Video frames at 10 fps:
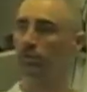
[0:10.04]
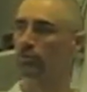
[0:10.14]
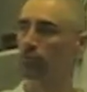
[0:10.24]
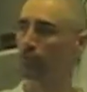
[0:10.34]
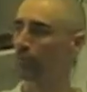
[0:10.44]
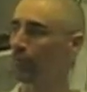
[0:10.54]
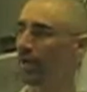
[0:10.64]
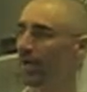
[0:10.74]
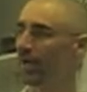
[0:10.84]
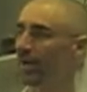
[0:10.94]
sort of
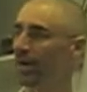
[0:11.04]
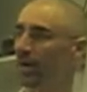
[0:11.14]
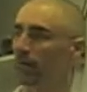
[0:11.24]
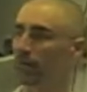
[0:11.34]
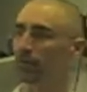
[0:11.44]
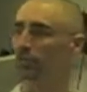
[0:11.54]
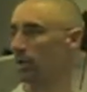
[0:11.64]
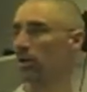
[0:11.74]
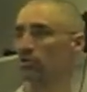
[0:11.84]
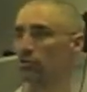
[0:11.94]
way using
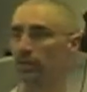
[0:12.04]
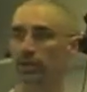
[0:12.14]
archery.